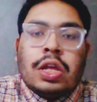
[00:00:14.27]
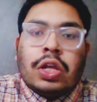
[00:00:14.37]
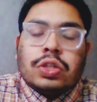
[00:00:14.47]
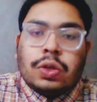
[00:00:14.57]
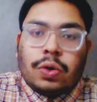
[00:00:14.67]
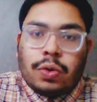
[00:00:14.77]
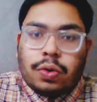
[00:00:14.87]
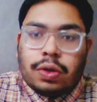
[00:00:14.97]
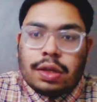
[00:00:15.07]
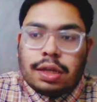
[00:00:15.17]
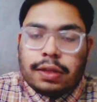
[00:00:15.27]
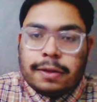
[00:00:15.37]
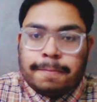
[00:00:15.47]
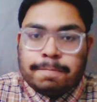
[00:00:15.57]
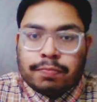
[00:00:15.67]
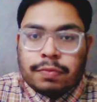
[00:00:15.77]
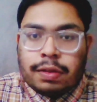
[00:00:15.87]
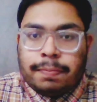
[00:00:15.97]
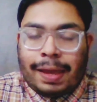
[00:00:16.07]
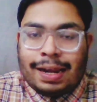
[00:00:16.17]
So,
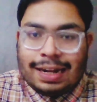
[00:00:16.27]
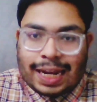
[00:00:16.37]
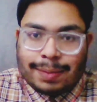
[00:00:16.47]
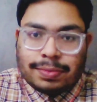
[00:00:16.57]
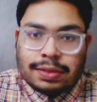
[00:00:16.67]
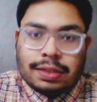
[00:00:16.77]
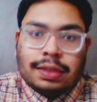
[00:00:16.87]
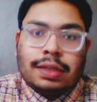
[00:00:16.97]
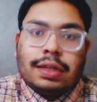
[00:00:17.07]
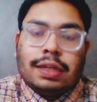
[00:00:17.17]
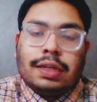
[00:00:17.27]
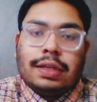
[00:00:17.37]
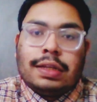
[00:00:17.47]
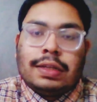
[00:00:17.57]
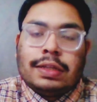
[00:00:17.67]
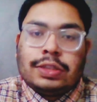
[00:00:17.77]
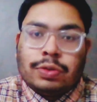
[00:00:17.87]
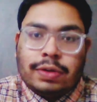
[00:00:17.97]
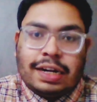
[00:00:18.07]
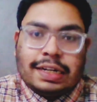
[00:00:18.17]
many times,
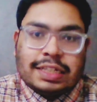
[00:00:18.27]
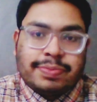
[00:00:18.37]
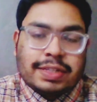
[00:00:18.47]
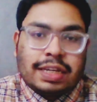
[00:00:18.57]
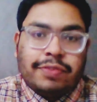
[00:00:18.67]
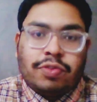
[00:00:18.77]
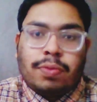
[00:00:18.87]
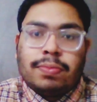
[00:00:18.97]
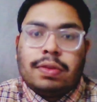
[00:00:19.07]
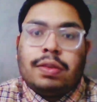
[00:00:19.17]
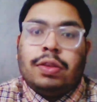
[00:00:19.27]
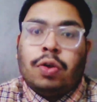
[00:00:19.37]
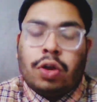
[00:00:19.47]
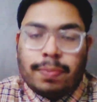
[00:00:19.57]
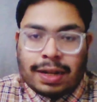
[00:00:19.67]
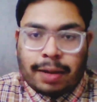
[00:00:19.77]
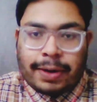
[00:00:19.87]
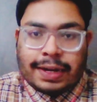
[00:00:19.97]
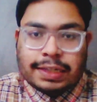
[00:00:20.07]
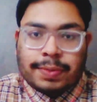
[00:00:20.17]
student, especially from
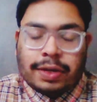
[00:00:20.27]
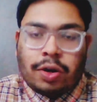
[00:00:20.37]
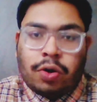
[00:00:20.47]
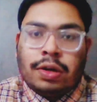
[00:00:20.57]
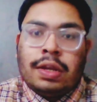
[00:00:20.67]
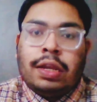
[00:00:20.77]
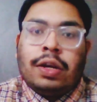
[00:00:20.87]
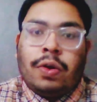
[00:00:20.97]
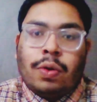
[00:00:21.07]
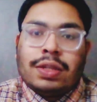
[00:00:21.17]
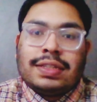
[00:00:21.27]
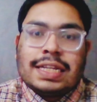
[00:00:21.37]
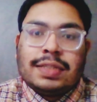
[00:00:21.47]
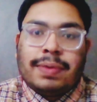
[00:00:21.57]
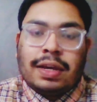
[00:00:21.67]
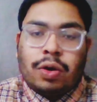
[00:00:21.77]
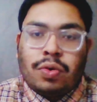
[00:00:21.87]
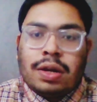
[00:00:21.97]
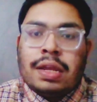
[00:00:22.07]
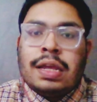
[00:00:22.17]
non-mathematics background, non-science background,
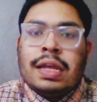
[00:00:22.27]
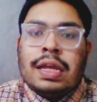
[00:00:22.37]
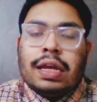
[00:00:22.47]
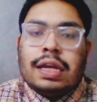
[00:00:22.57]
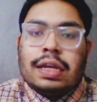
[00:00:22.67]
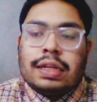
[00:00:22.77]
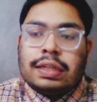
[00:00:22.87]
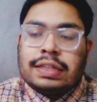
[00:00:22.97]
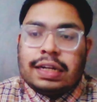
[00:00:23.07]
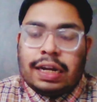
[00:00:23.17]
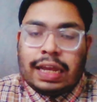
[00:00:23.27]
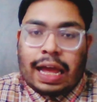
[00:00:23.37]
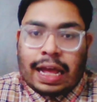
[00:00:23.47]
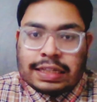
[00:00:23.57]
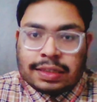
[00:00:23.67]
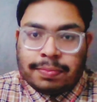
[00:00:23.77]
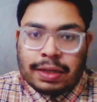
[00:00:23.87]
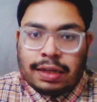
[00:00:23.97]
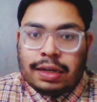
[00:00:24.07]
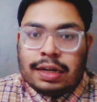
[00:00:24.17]
generally ask me
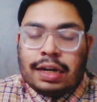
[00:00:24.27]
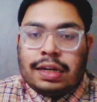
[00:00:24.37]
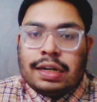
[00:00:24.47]
that